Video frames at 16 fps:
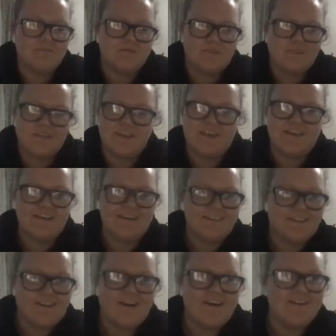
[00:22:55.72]
Yeah,
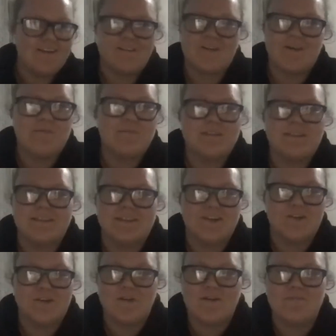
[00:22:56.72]
I completely
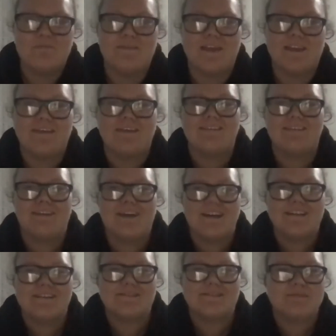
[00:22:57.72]
agree with Bianca. There
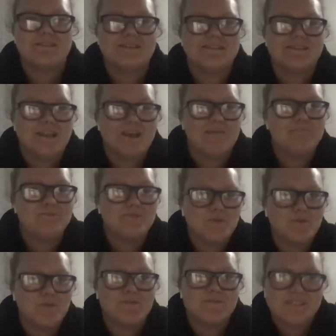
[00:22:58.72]
has to be some
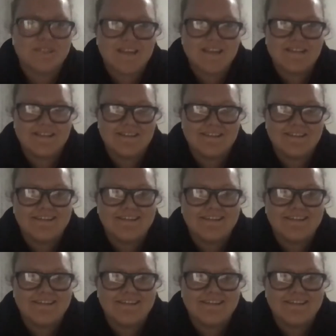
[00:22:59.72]
sort of season.